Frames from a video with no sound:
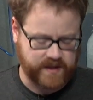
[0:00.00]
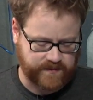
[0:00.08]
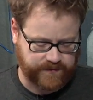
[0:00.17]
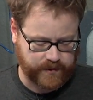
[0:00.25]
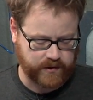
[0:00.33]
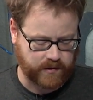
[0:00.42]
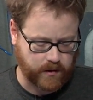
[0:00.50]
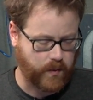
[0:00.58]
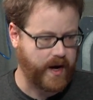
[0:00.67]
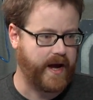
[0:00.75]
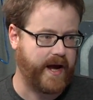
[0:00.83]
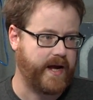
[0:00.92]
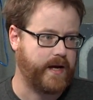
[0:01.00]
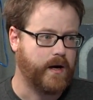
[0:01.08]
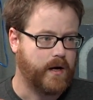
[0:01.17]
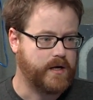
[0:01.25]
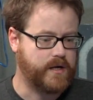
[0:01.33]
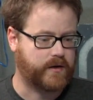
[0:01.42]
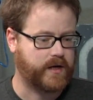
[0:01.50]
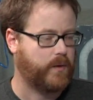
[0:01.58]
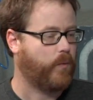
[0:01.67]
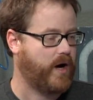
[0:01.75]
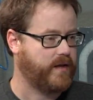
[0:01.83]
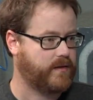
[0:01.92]
it's further away, you're going to
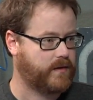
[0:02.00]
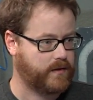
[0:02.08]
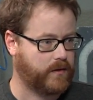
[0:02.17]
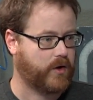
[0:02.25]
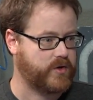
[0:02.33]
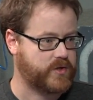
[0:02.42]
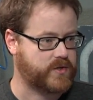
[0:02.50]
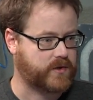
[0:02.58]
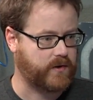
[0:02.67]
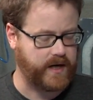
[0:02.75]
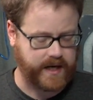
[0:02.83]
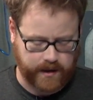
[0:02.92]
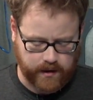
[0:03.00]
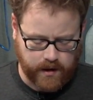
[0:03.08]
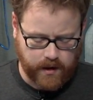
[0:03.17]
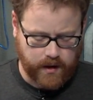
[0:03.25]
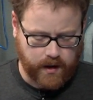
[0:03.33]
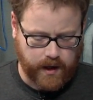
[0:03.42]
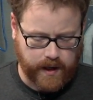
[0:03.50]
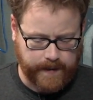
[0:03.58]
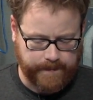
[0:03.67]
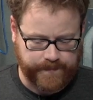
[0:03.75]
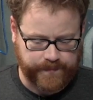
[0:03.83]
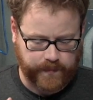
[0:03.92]
want the larger screen.
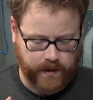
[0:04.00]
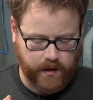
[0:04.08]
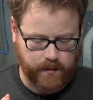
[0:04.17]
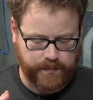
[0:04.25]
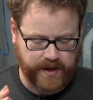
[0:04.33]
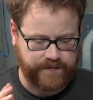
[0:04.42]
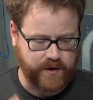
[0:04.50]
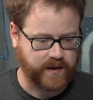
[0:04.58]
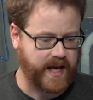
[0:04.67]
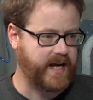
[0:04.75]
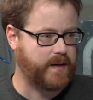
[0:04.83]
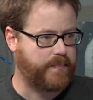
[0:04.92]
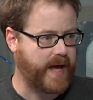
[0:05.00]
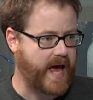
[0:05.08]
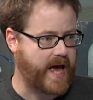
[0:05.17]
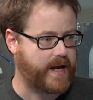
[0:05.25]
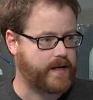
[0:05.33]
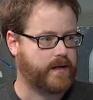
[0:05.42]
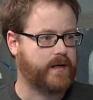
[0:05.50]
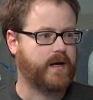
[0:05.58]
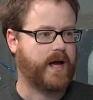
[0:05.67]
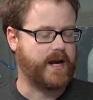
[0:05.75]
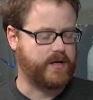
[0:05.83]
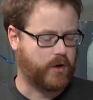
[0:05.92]
Um, But if you're laying in bed
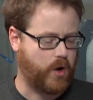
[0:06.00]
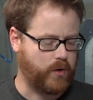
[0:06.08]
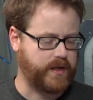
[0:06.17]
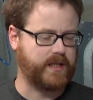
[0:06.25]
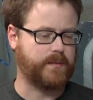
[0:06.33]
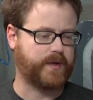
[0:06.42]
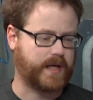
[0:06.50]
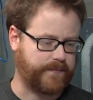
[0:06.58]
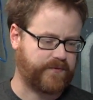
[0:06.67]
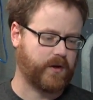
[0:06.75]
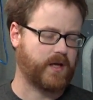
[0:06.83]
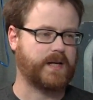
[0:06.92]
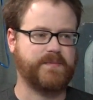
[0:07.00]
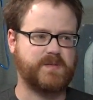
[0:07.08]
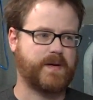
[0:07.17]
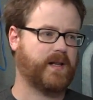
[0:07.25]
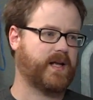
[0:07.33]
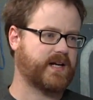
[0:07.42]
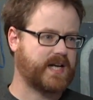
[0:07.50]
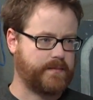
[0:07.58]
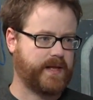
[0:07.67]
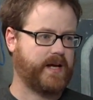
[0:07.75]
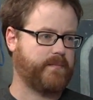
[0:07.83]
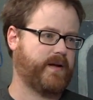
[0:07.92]
and you're holding the book up for a long time, you spend a lot of
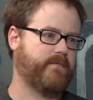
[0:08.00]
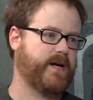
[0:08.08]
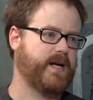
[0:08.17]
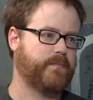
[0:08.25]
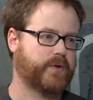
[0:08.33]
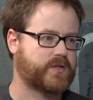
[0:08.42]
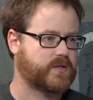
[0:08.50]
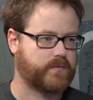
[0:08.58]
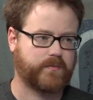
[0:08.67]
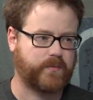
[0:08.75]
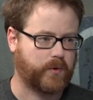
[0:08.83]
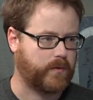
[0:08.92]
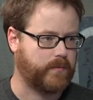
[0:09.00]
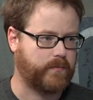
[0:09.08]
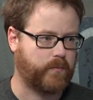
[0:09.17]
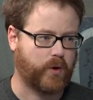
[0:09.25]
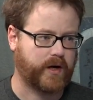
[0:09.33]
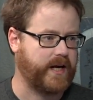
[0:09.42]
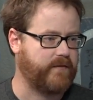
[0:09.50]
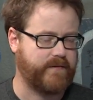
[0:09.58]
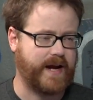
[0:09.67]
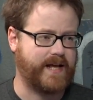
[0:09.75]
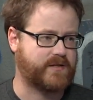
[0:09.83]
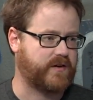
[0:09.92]
time laying in bed reading books or, or working,
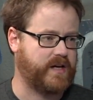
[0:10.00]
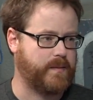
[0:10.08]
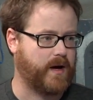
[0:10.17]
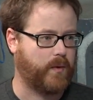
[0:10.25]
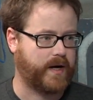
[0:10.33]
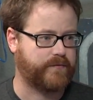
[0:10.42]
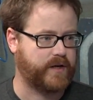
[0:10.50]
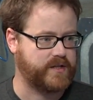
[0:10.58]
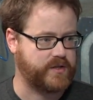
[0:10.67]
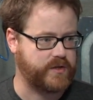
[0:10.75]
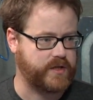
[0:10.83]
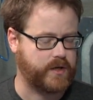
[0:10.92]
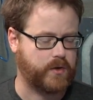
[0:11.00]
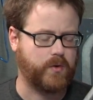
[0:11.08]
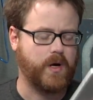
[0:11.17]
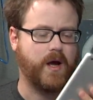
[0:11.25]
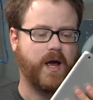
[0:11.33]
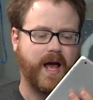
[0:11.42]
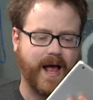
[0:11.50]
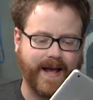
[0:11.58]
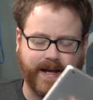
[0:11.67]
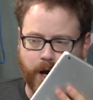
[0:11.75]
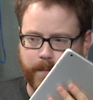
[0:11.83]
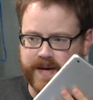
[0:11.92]
answering email, whatever it is you do,
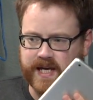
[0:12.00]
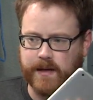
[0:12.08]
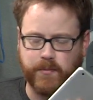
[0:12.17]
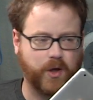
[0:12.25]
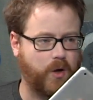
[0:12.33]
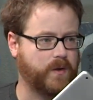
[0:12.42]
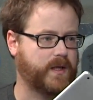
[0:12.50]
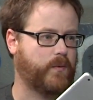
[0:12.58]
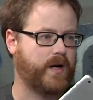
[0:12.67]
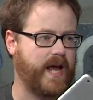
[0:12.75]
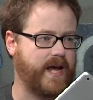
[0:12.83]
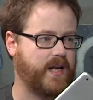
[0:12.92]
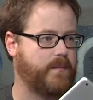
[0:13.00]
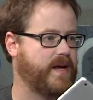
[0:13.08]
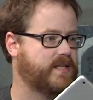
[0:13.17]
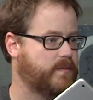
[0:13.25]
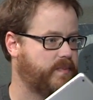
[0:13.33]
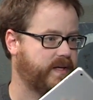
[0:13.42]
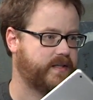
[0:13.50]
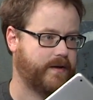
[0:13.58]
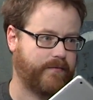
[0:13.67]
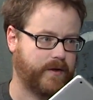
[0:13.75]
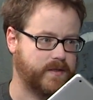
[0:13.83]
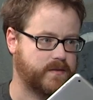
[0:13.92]
like being able to hold it one-handed makes a big
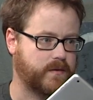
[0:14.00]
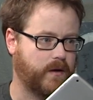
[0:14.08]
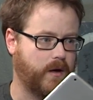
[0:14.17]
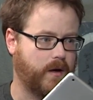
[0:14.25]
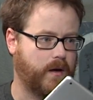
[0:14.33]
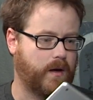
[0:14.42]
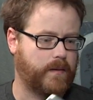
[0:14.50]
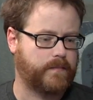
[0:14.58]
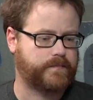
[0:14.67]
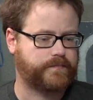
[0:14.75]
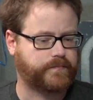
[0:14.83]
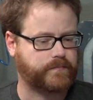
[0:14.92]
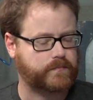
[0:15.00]
difference. And when you say